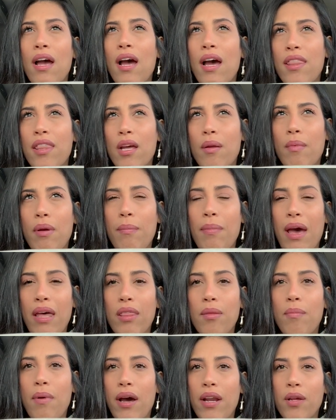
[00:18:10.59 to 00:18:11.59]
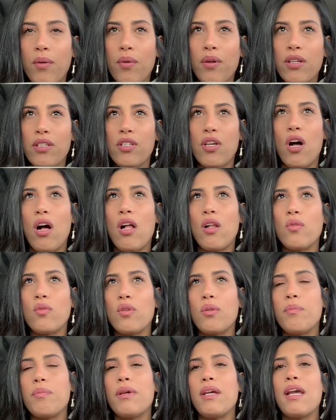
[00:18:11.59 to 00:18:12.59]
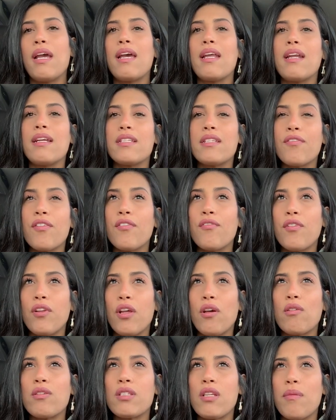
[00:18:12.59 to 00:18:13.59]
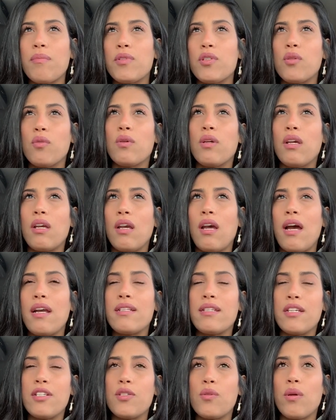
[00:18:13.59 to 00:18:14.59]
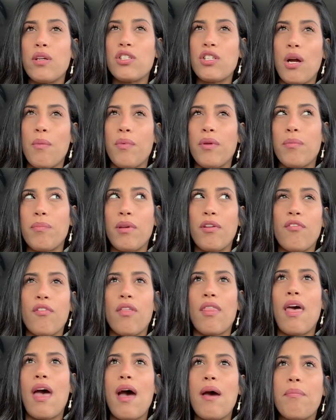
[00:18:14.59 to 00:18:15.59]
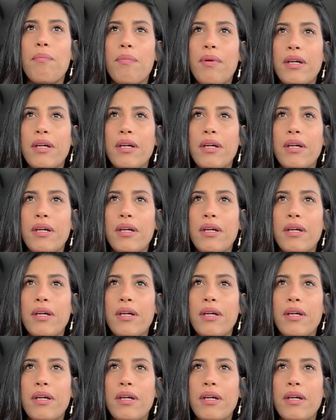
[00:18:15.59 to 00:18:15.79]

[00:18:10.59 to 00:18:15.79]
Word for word: And then my Bath and Body Works haul will be in a different video, because I did do a shop with me for that.